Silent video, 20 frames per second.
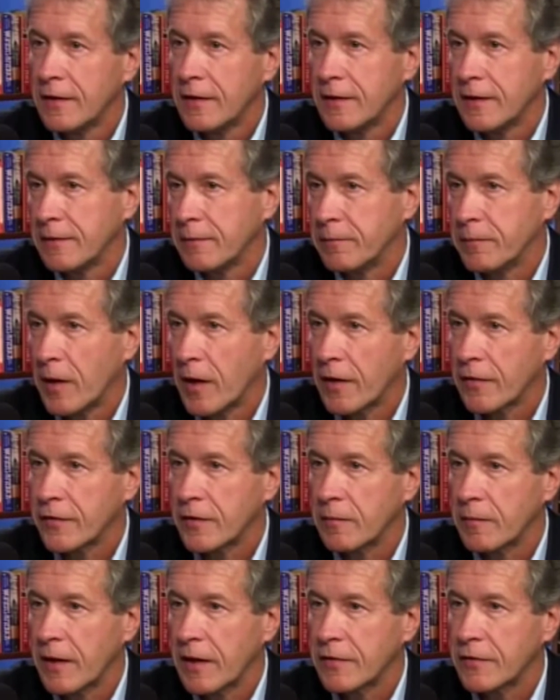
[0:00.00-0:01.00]
in
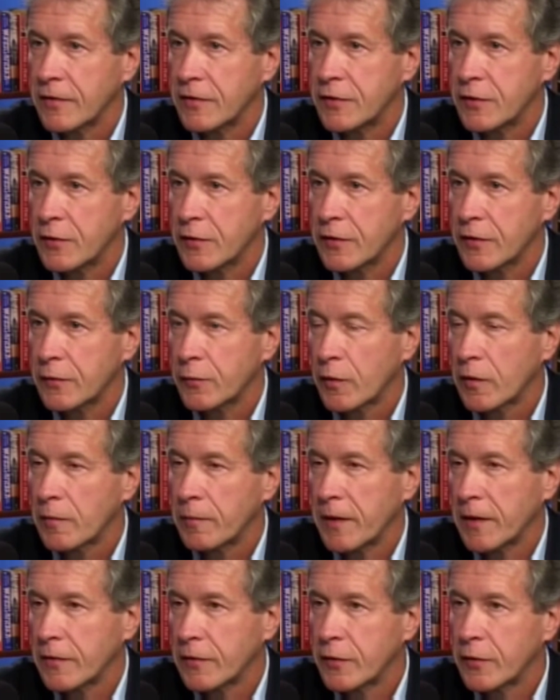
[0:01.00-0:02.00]
Boston, Massachusetts. We were
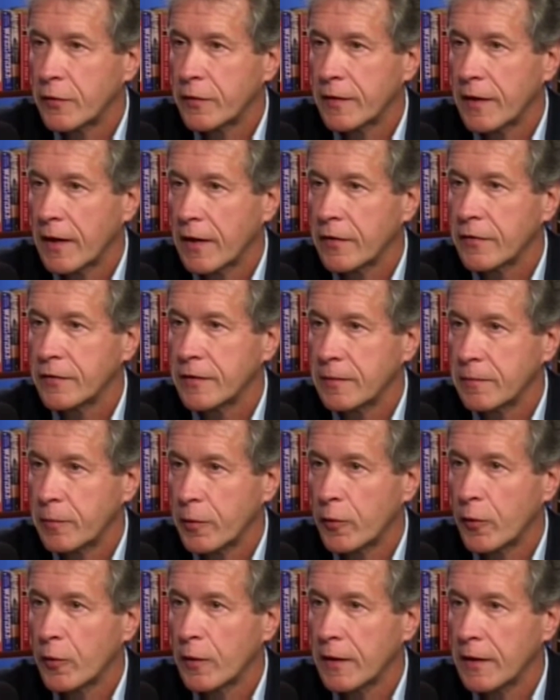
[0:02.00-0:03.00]
about 2,000
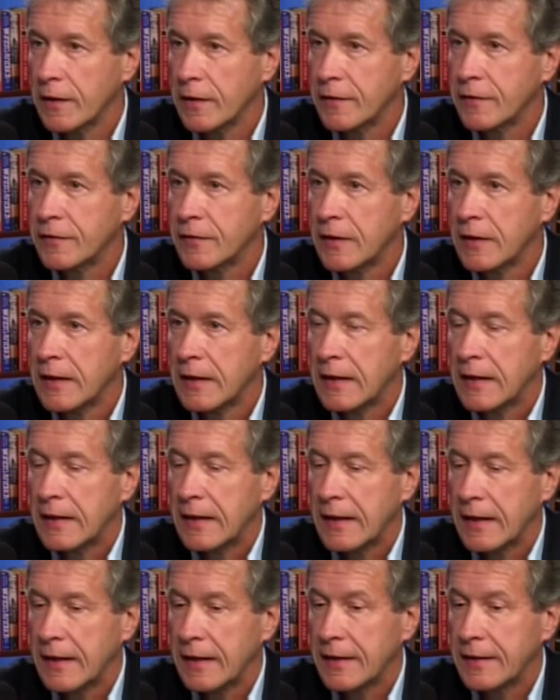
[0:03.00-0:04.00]
employees,
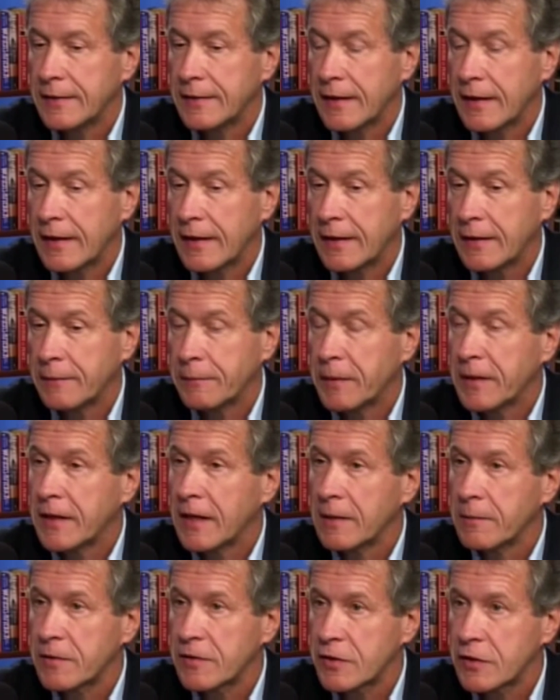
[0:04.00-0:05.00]
and I
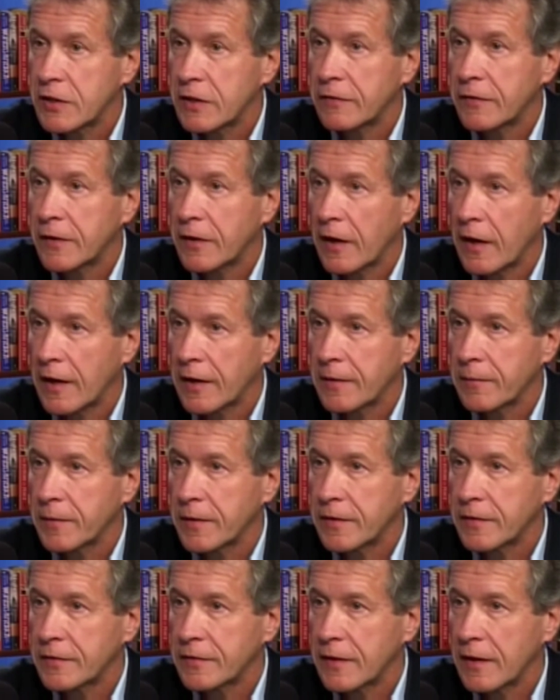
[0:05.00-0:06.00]
became its chief
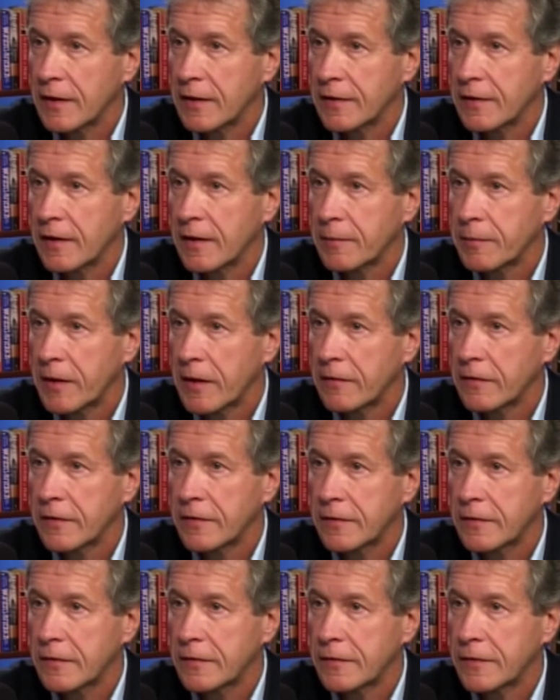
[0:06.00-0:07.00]
economist. I ended up
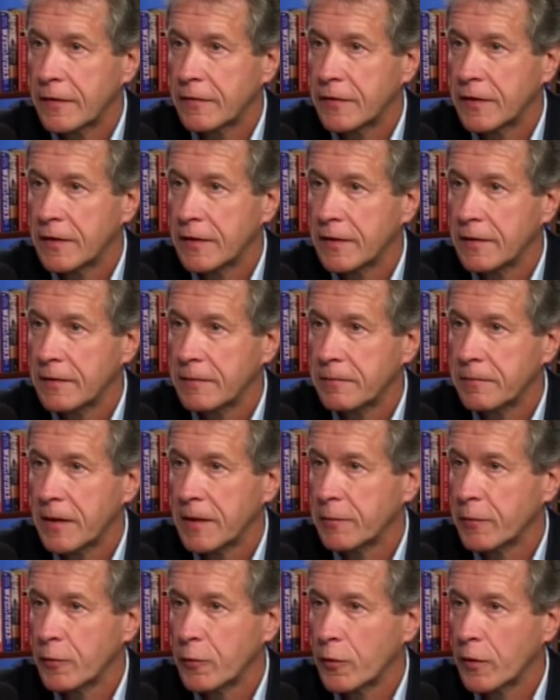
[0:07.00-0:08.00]
having 50
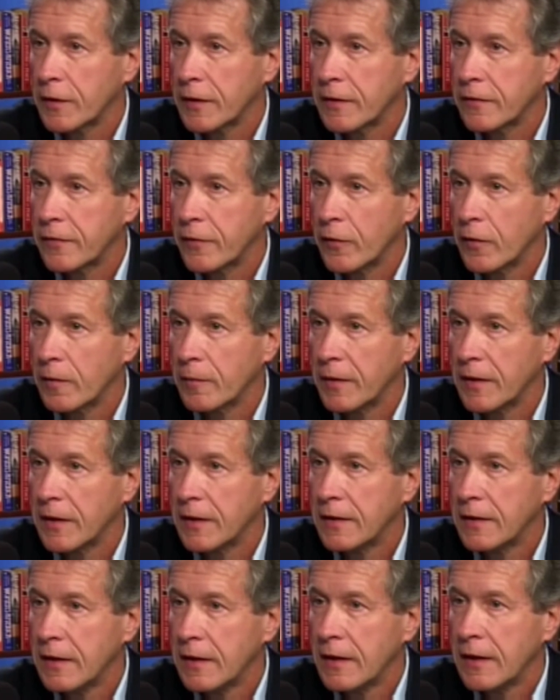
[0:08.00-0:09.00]
people working for
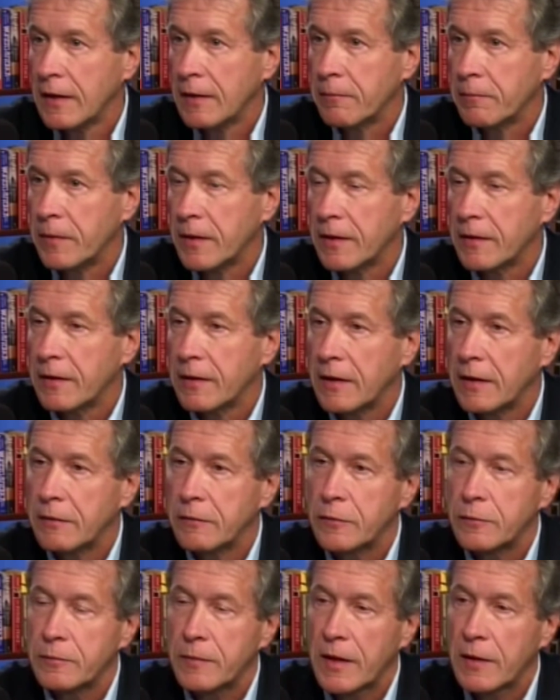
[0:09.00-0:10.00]
me. But
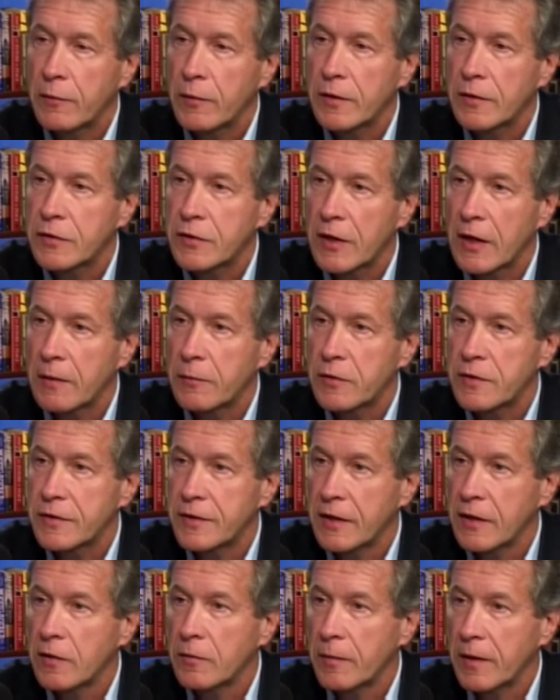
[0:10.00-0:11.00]
my real job was
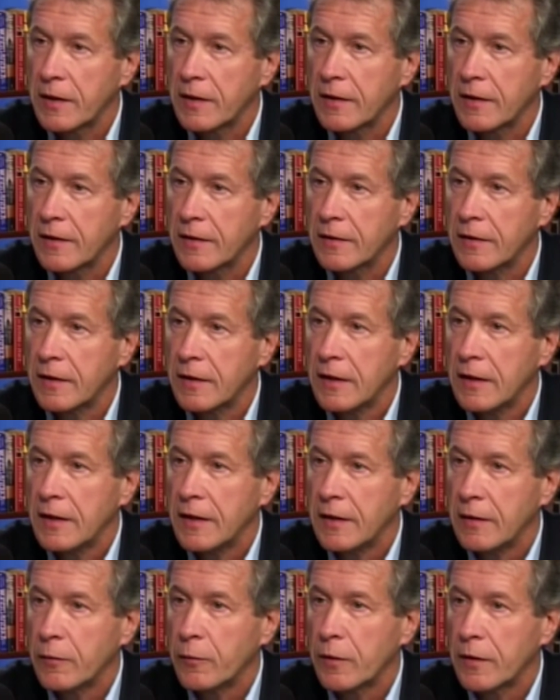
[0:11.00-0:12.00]
deal making.
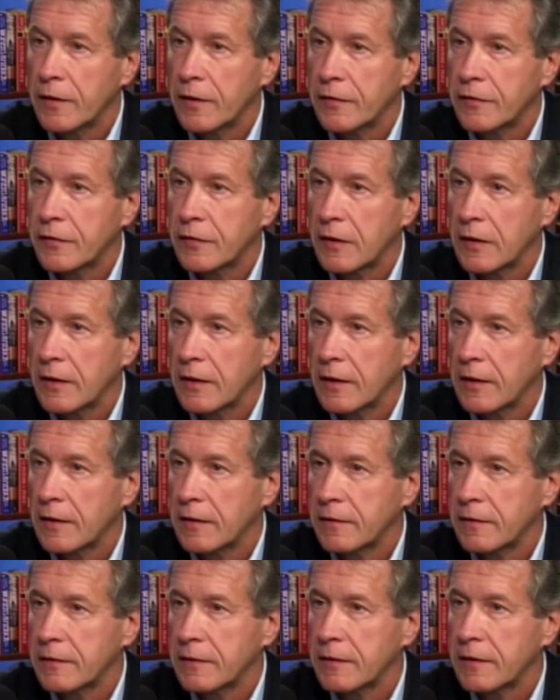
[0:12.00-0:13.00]
It was
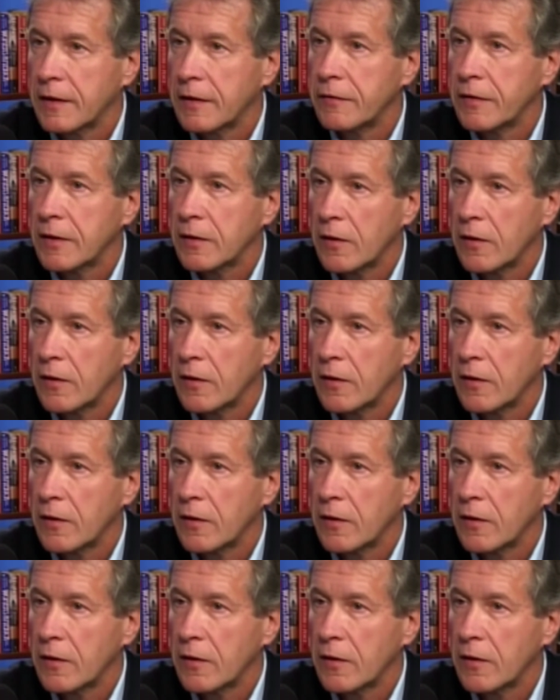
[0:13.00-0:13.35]
giving